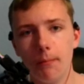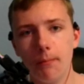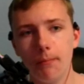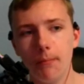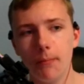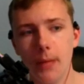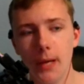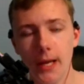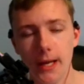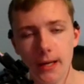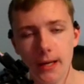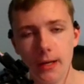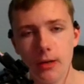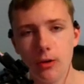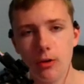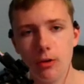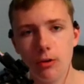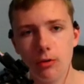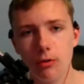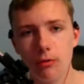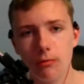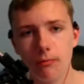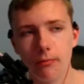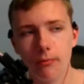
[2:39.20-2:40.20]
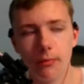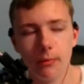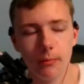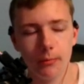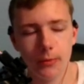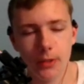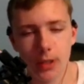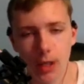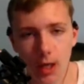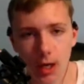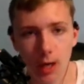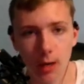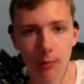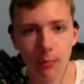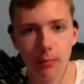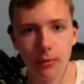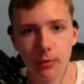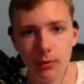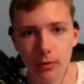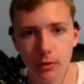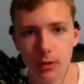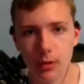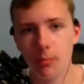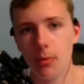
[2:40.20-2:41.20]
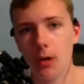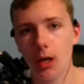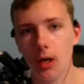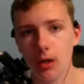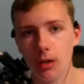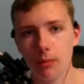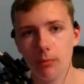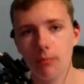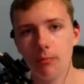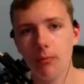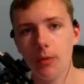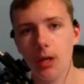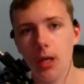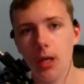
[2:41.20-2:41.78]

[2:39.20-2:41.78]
page from top to bottom,